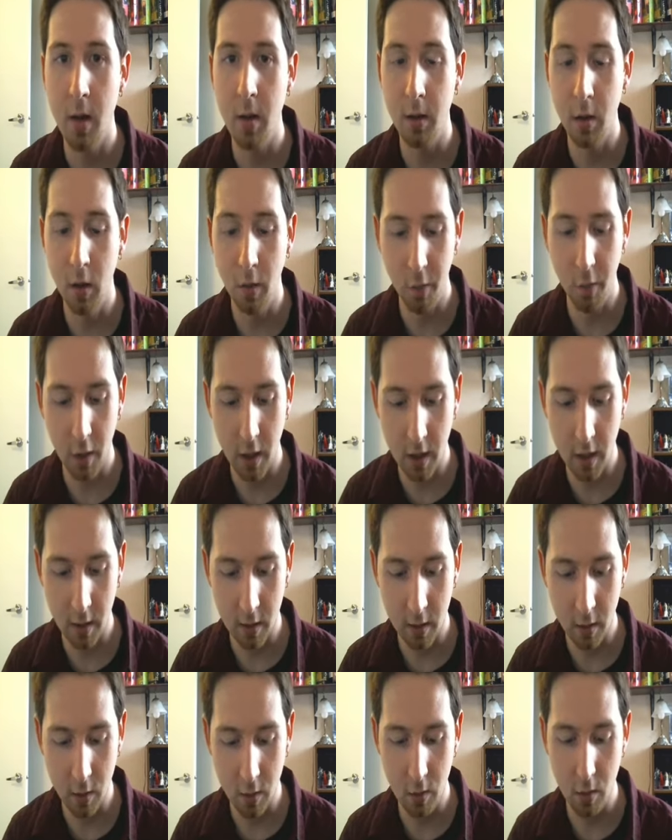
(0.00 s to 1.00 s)
Don't forget
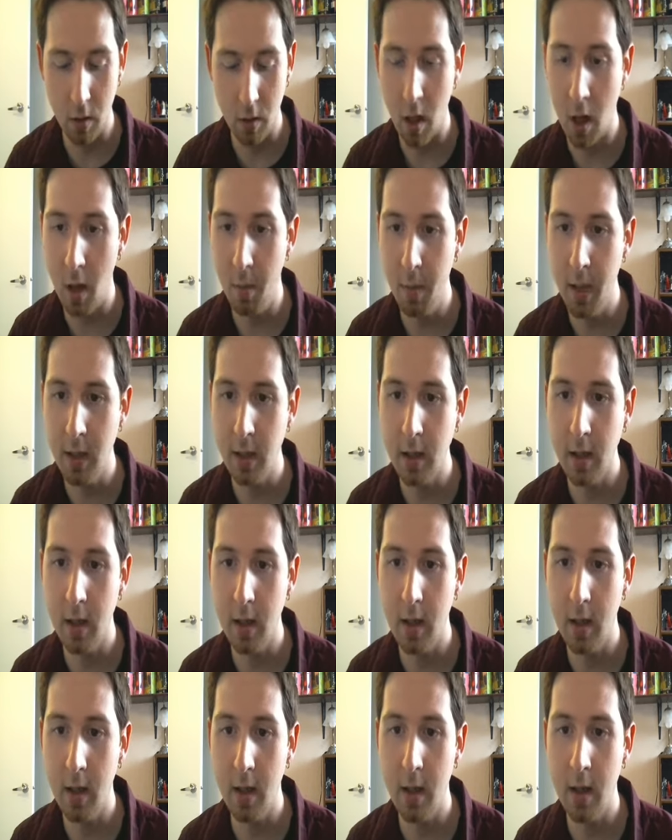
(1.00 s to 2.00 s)
to comment
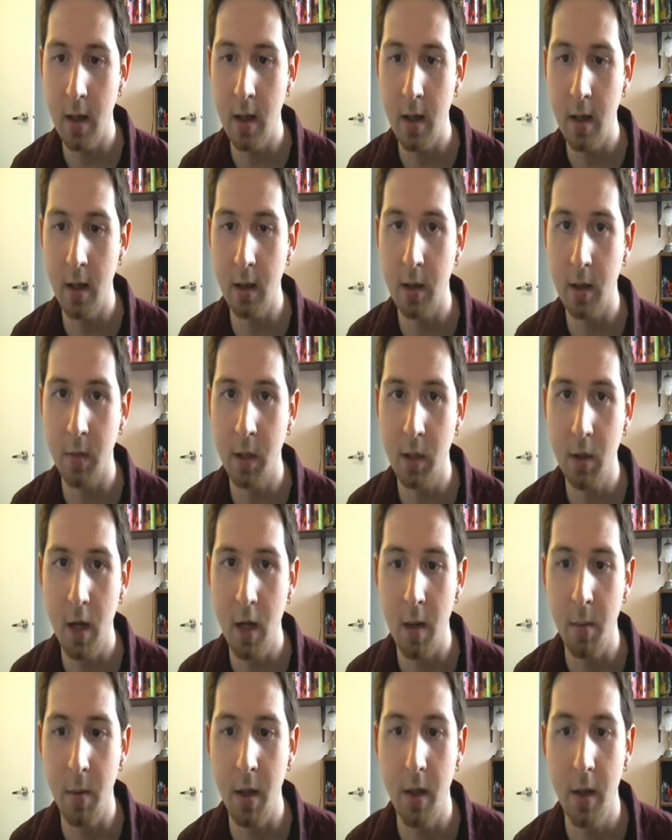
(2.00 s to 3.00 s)
and
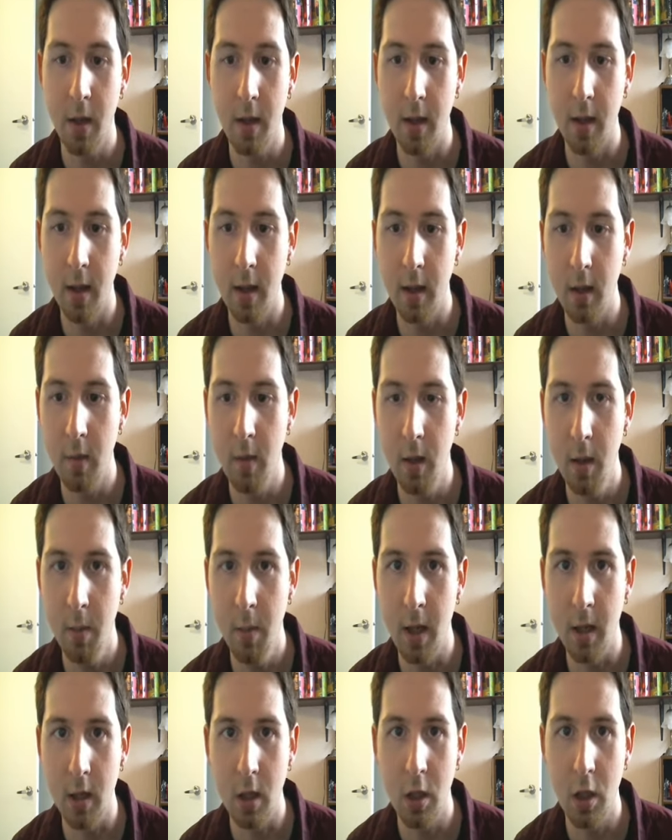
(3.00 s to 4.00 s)
subscribe. Thank you very
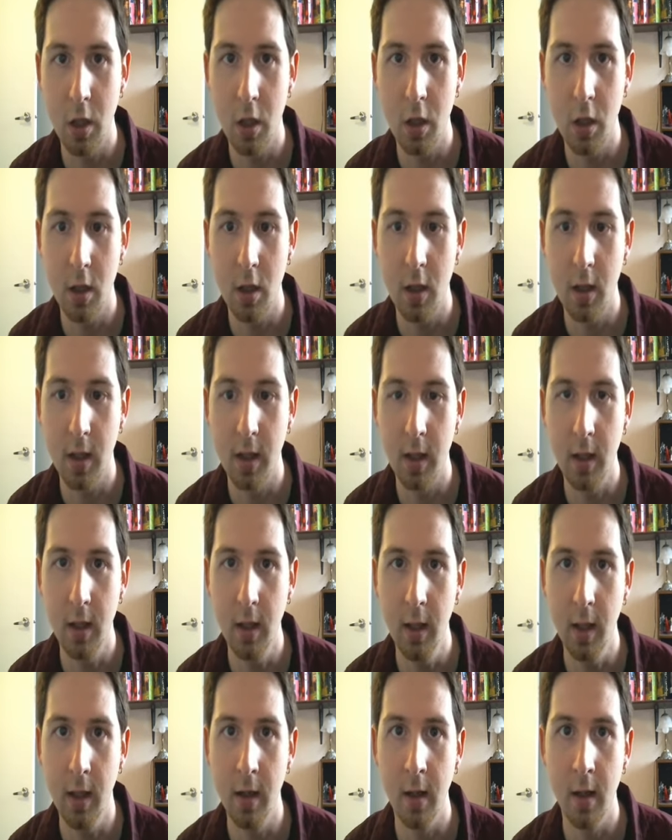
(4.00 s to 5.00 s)
much. See you
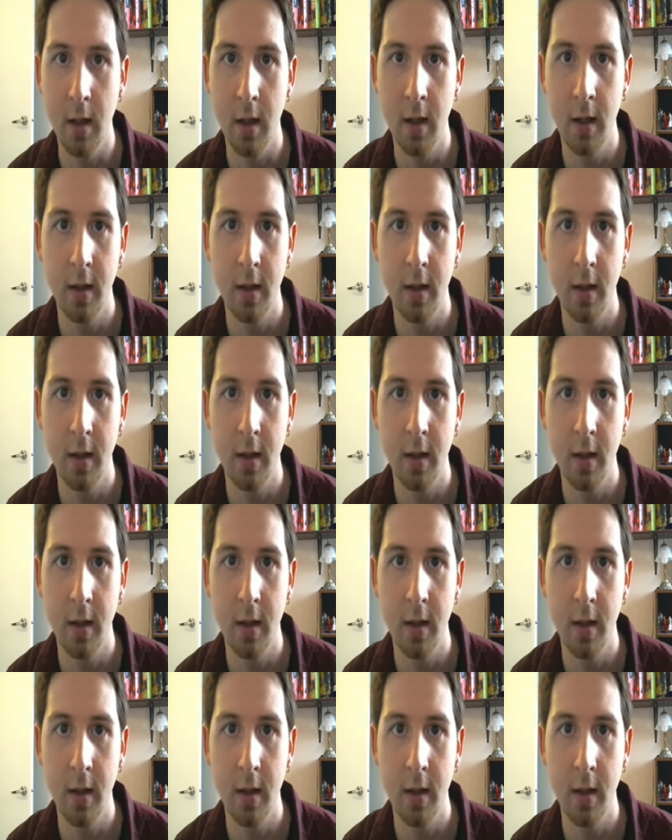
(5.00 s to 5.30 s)
later.